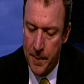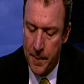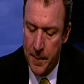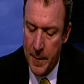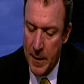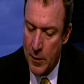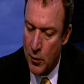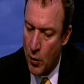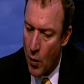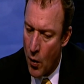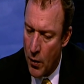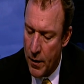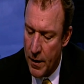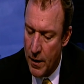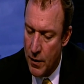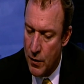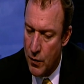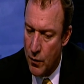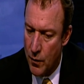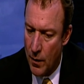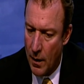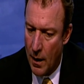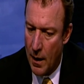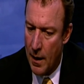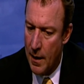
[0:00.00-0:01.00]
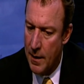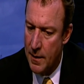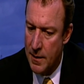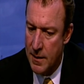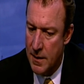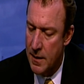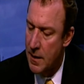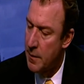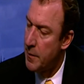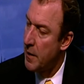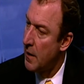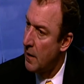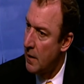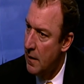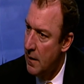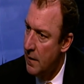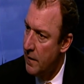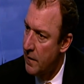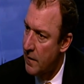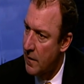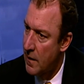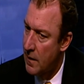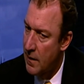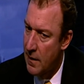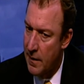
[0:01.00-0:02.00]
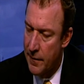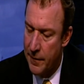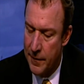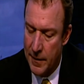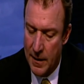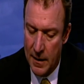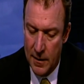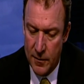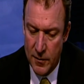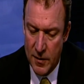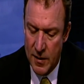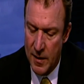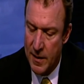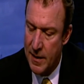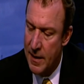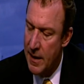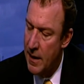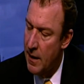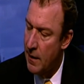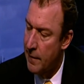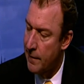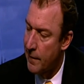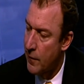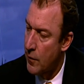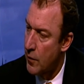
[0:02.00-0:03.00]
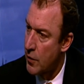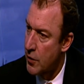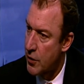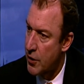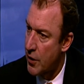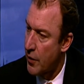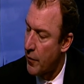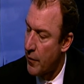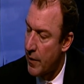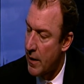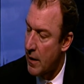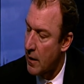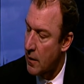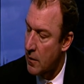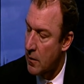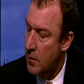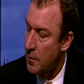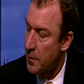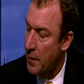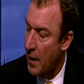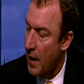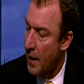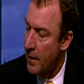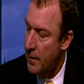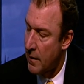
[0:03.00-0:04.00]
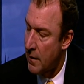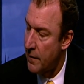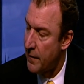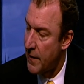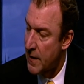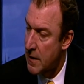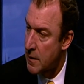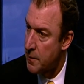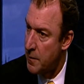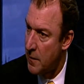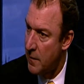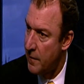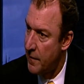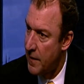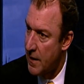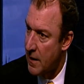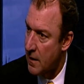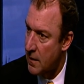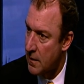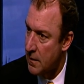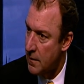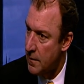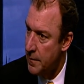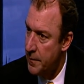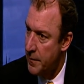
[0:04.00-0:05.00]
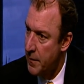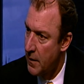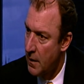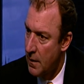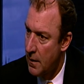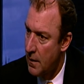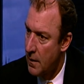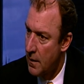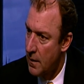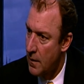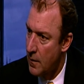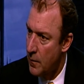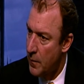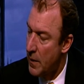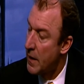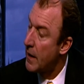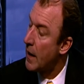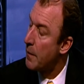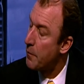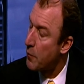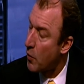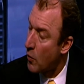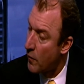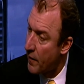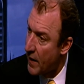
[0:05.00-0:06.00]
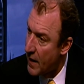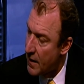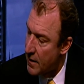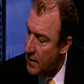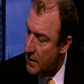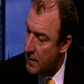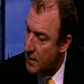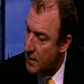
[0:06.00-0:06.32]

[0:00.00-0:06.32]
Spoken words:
We're talking to clients in the Middle East, and if there's a need for a Sharia-compliant investment vehicle, we can provide